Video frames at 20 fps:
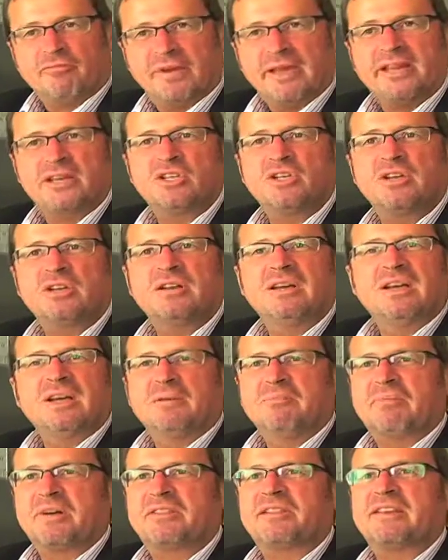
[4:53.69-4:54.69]
manager,
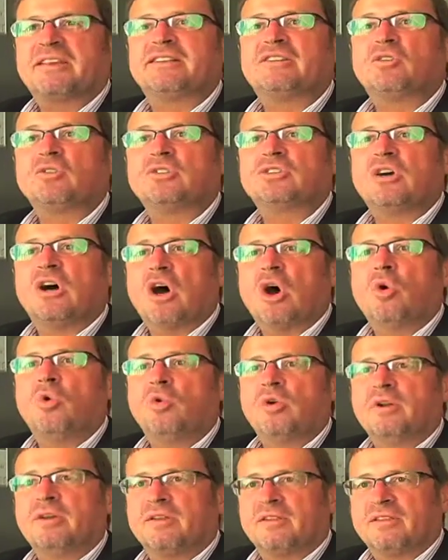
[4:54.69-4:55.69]
but they don't
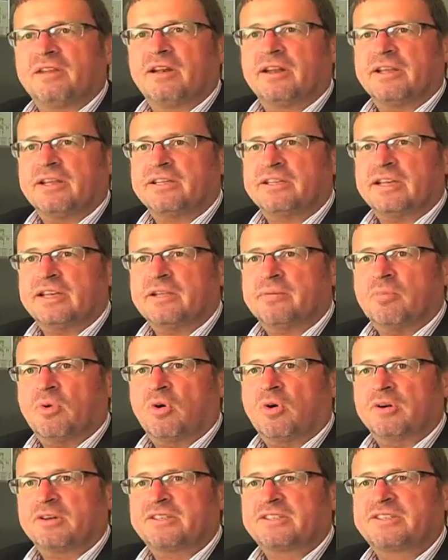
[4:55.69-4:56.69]
own the land
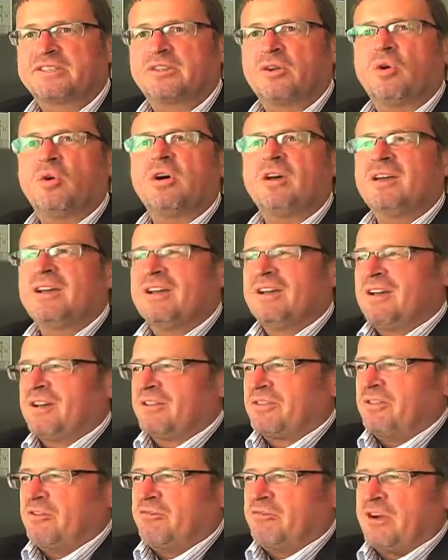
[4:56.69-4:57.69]
anymore. So
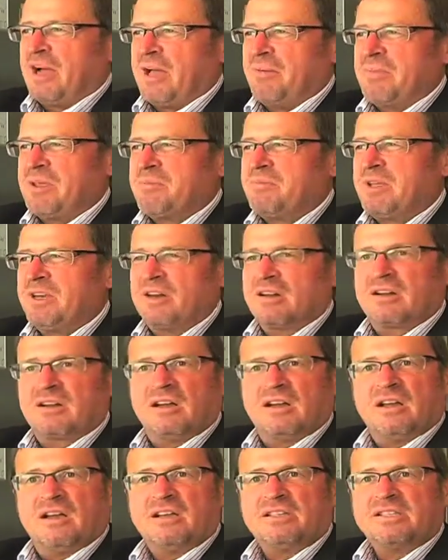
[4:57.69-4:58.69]
the farming middle
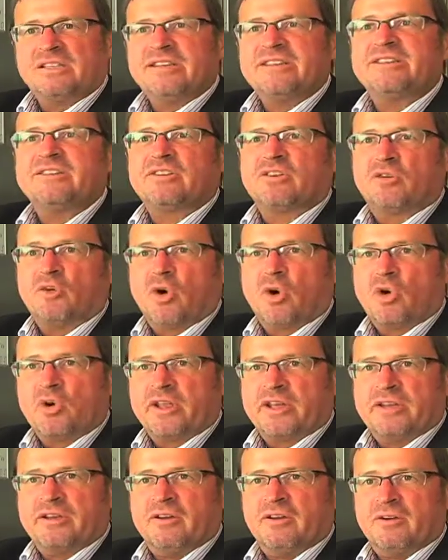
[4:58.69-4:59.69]
class is
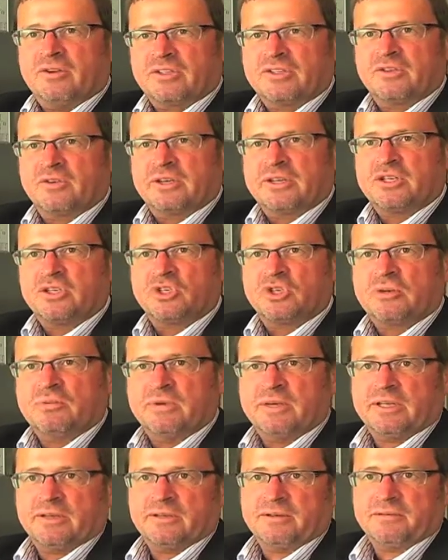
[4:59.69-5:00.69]
eroding also in Germany.